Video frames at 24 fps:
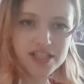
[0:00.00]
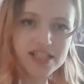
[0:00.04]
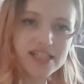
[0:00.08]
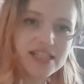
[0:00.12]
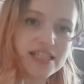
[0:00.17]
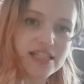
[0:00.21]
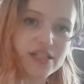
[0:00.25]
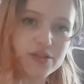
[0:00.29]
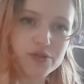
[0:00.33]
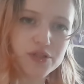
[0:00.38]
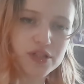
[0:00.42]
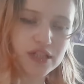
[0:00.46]
is
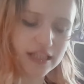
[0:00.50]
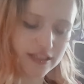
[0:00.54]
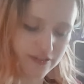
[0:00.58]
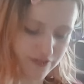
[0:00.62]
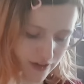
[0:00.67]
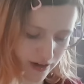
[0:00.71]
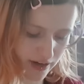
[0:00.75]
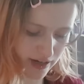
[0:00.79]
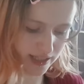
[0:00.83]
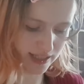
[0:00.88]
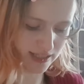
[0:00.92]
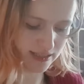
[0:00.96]
usually
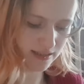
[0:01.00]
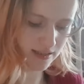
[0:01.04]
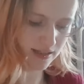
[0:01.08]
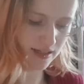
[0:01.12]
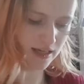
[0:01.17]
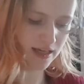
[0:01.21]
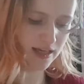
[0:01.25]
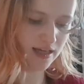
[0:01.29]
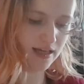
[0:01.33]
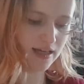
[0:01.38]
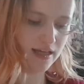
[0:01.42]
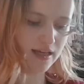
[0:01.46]
fine.
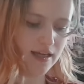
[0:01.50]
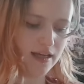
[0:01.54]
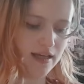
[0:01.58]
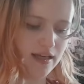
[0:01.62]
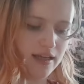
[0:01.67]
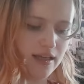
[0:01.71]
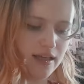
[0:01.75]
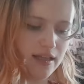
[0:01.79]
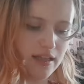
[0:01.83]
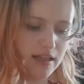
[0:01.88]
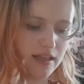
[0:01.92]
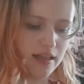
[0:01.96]

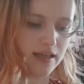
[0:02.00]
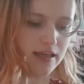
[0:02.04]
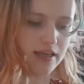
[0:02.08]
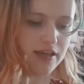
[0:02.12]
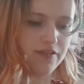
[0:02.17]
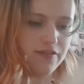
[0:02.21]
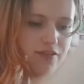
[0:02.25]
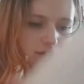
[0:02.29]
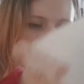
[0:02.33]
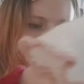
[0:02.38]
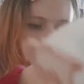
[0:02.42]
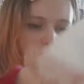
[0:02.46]
Like
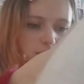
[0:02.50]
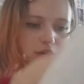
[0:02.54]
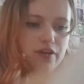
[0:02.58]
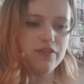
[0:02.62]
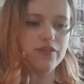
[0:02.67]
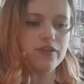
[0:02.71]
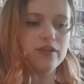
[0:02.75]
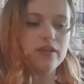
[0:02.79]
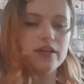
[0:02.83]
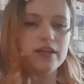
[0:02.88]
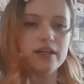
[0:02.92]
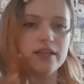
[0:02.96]
if you
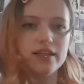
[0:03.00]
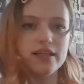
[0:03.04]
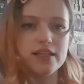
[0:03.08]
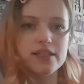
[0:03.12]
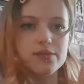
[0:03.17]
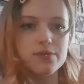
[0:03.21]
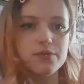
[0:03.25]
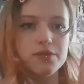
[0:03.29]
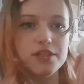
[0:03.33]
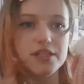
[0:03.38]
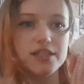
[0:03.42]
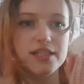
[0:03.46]
look at this,
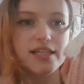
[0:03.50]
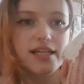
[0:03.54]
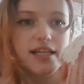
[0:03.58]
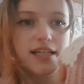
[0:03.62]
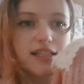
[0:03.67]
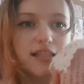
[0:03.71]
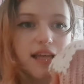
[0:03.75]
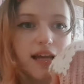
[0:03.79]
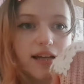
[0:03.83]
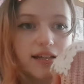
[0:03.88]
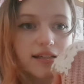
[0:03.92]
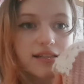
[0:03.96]
which is the
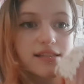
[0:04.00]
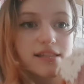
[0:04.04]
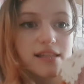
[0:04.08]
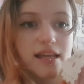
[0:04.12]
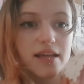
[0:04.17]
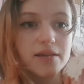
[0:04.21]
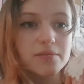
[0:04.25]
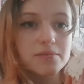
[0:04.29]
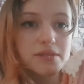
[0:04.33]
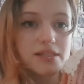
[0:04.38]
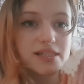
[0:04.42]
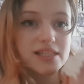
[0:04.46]
exact
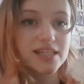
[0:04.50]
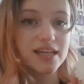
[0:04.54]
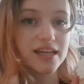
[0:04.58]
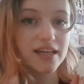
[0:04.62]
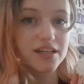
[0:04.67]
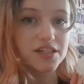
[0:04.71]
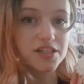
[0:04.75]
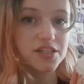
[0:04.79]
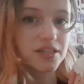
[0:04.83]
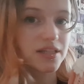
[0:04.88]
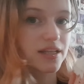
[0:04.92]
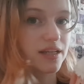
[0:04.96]
same
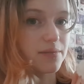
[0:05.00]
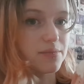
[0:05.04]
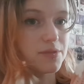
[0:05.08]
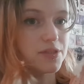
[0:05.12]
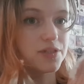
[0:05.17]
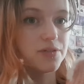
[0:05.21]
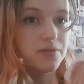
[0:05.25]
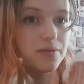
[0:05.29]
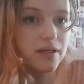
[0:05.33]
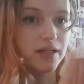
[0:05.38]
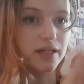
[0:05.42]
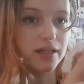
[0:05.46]
stitch that I'm
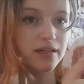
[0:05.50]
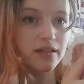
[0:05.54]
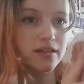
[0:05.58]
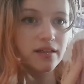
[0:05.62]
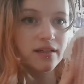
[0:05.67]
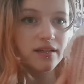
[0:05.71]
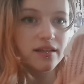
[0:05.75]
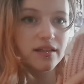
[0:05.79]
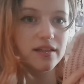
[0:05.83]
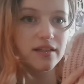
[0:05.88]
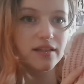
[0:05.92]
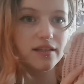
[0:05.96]
doing,
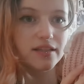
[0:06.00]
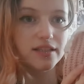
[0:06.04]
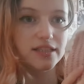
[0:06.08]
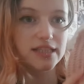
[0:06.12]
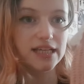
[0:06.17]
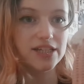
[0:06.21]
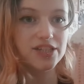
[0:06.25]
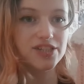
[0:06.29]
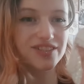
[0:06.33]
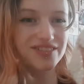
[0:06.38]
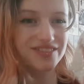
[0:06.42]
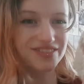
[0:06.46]
the
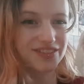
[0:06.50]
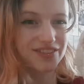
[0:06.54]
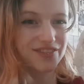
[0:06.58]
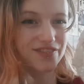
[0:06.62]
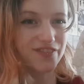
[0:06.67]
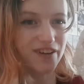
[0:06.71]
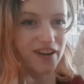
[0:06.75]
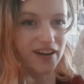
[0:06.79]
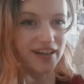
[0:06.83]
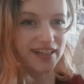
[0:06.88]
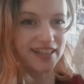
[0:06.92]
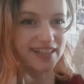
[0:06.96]
tension looks
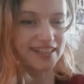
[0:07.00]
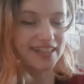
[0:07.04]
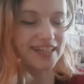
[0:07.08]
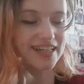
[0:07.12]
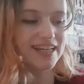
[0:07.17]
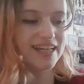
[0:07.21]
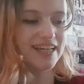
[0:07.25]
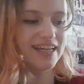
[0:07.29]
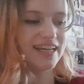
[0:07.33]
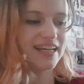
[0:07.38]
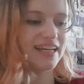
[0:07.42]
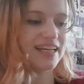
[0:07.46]
fine.
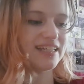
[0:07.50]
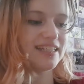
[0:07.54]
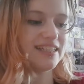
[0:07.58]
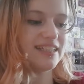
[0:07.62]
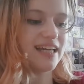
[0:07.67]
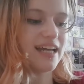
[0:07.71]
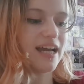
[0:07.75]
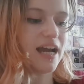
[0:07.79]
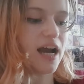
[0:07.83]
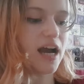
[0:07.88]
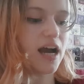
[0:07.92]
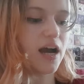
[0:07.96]
And
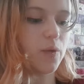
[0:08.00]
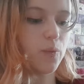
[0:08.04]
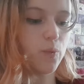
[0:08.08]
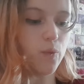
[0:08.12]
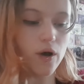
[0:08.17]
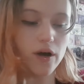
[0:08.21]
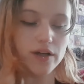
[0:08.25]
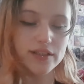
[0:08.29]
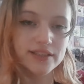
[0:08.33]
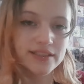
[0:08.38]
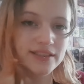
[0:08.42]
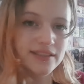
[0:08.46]

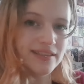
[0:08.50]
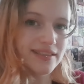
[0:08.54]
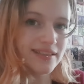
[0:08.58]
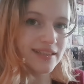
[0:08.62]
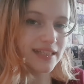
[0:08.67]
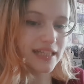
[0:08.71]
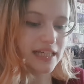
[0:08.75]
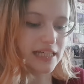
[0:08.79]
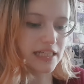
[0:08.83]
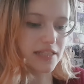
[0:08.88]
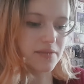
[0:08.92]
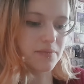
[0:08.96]
one,
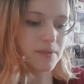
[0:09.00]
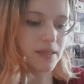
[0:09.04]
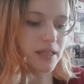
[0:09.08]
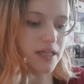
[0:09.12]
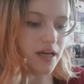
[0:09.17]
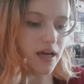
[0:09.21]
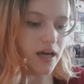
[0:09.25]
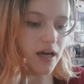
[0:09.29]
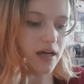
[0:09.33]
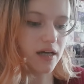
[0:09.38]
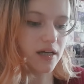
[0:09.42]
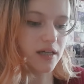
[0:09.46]
it's
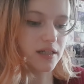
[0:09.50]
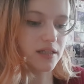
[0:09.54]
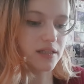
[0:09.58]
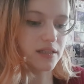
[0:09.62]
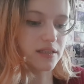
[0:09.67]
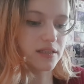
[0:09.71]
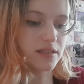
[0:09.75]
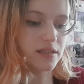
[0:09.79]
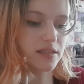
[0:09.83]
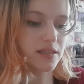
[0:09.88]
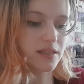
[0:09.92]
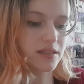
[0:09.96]

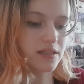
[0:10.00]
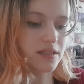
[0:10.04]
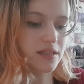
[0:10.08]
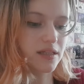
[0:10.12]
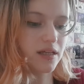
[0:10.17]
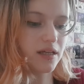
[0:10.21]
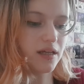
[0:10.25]
because